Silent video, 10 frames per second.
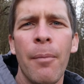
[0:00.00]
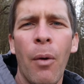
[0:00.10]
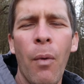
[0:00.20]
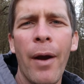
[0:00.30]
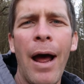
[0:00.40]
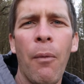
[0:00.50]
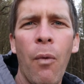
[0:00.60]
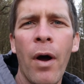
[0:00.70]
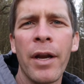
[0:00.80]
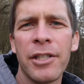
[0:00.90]
but what I
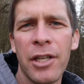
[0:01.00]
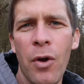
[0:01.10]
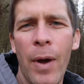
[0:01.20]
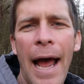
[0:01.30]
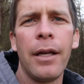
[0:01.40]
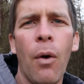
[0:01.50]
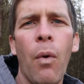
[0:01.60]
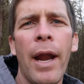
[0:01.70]
want to do, and I, you know,